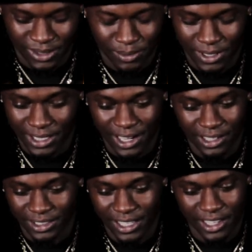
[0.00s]
Man, I could
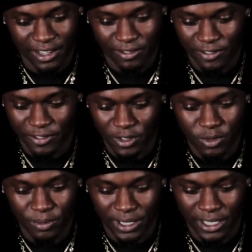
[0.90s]
think of a few,
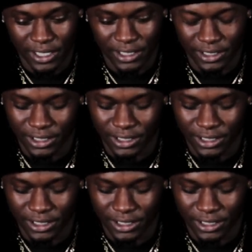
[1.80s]
man.